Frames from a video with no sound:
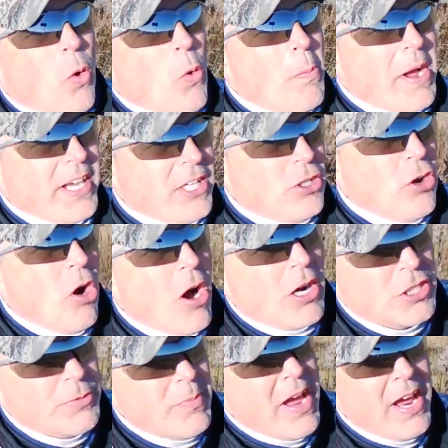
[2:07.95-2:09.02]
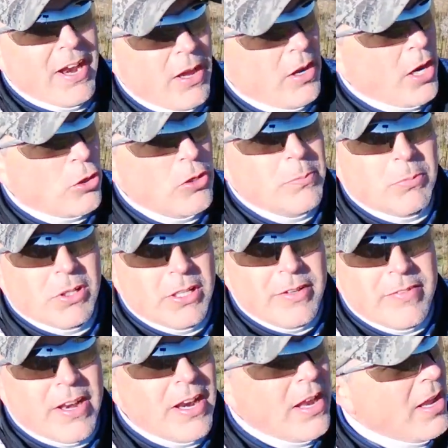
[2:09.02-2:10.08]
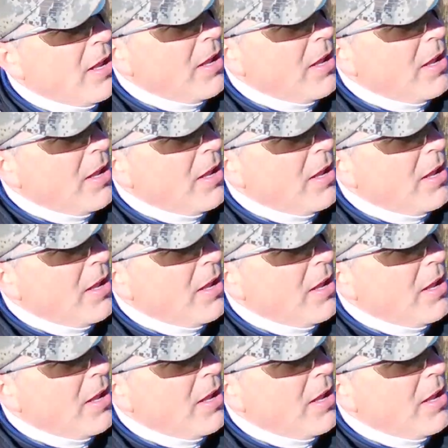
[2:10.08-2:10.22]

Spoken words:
oh my gosh, man, I couldn't believe it.